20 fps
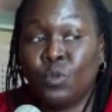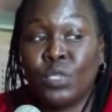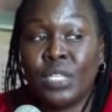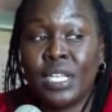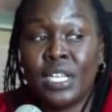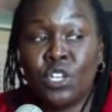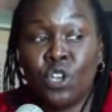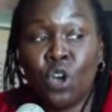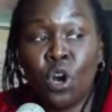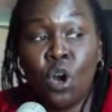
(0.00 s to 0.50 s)

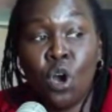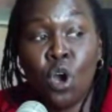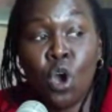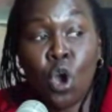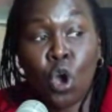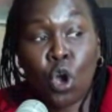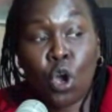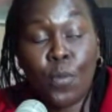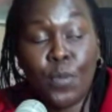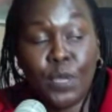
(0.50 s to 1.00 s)
within your
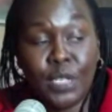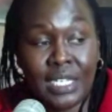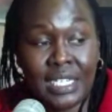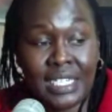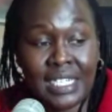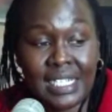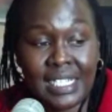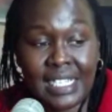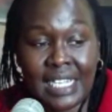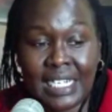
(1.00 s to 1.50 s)

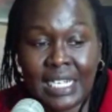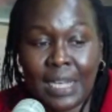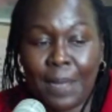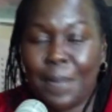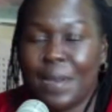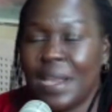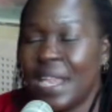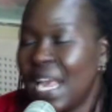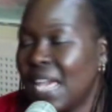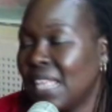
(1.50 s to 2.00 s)
community
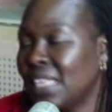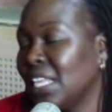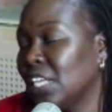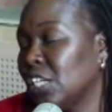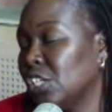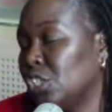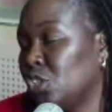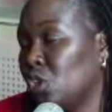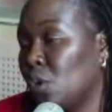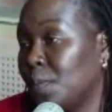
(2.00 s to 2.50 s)
setup.
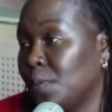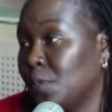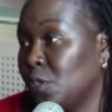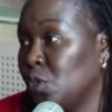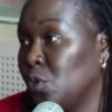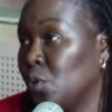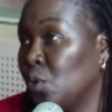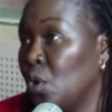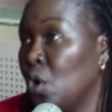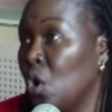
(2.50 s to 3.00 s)
Nothing
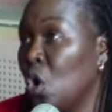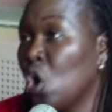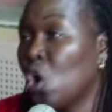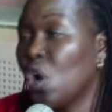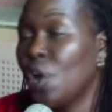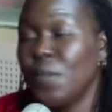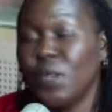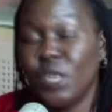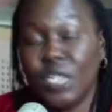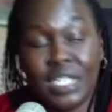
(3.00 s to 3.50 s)
stops you.
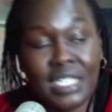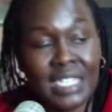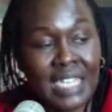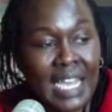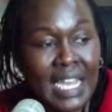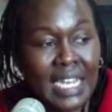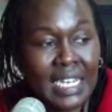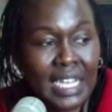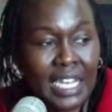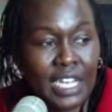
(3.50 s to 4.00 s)

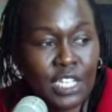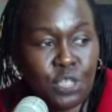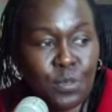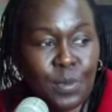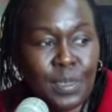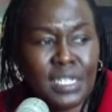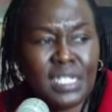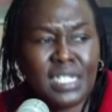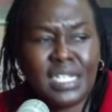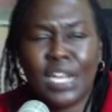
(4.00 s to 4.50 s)
Community
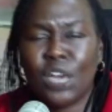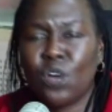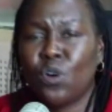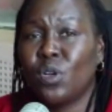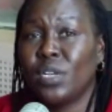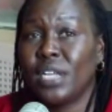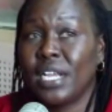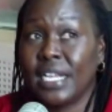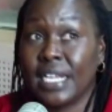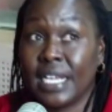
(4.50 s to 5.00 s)
engagement,
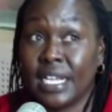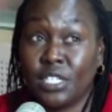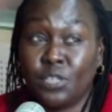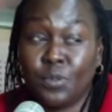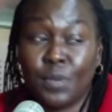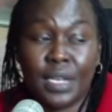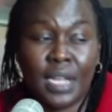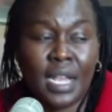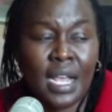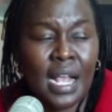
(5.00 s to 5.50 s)
stakeholder
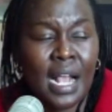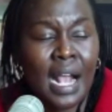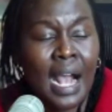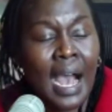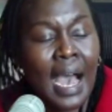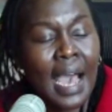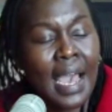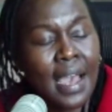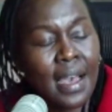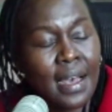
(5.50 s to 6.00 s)
engagement. I,